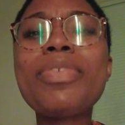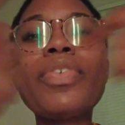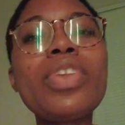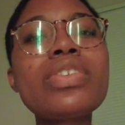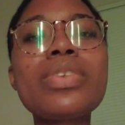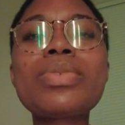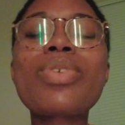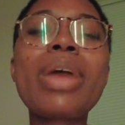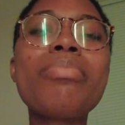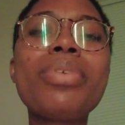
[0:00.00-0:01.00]
If you're not
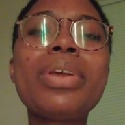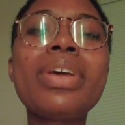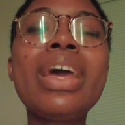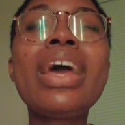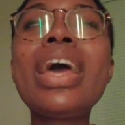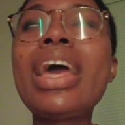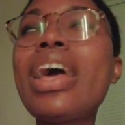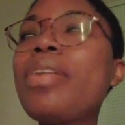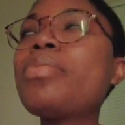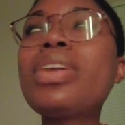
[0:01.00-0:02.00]
subscribed,
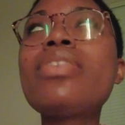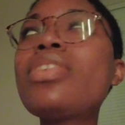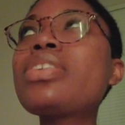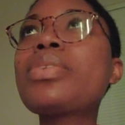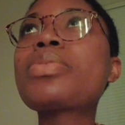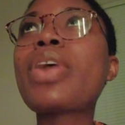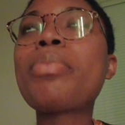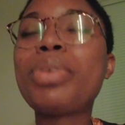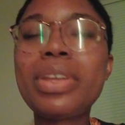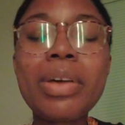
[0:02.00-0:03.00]

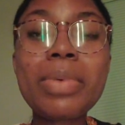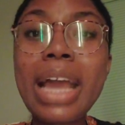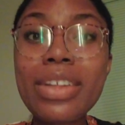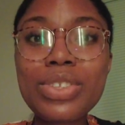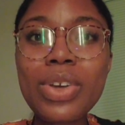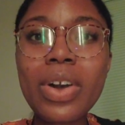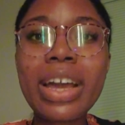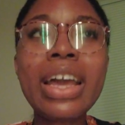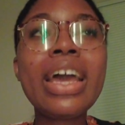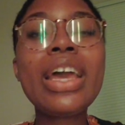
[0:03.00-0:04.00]
I can't
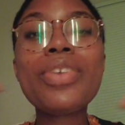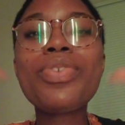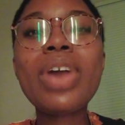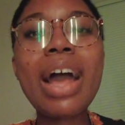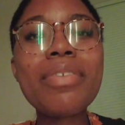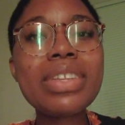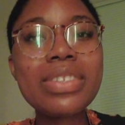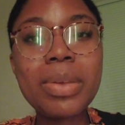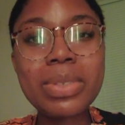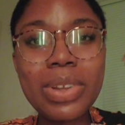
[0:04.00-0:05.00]
talk. If you haven't
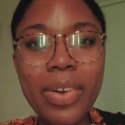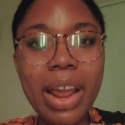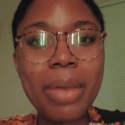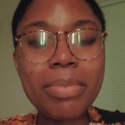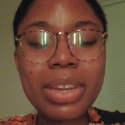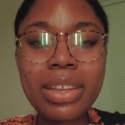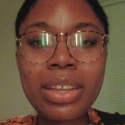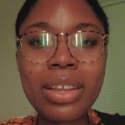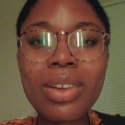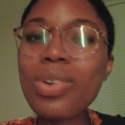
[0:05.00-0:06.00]
subscribed,
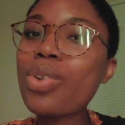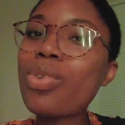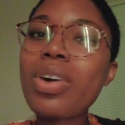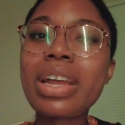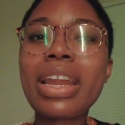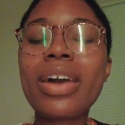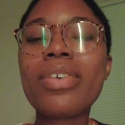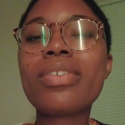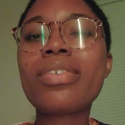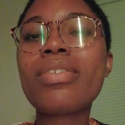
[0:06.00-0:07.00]
we're
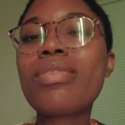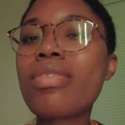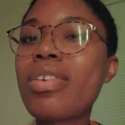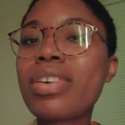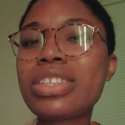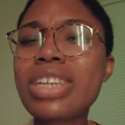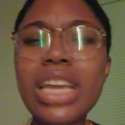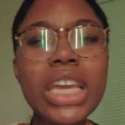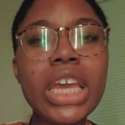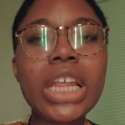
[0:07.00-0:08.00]
wrong.
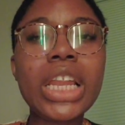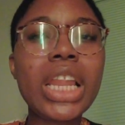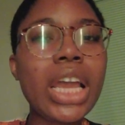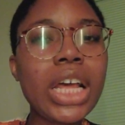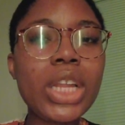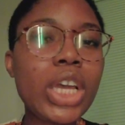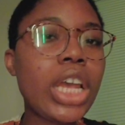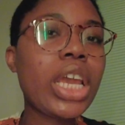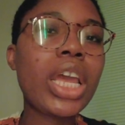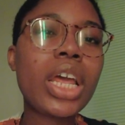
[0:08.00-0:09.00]
Check it. Like, look
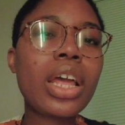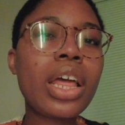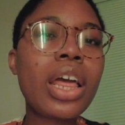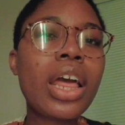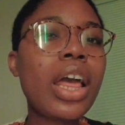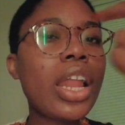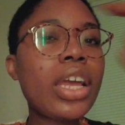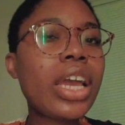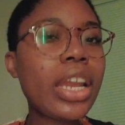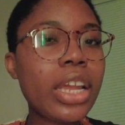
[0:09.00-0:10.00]
at
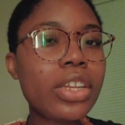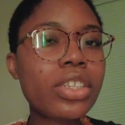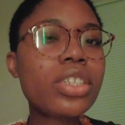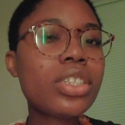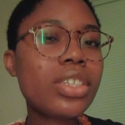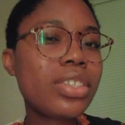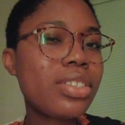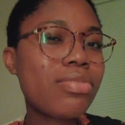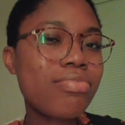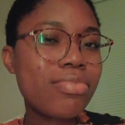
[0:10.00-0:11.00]
it.
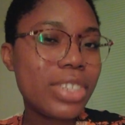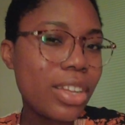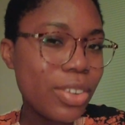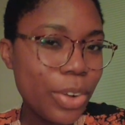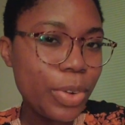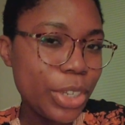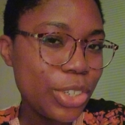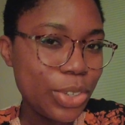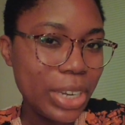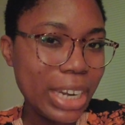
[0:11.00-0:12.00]
Just take a look at what
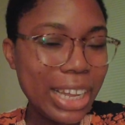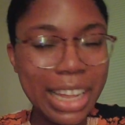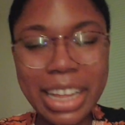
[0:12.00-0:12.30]
you're doing.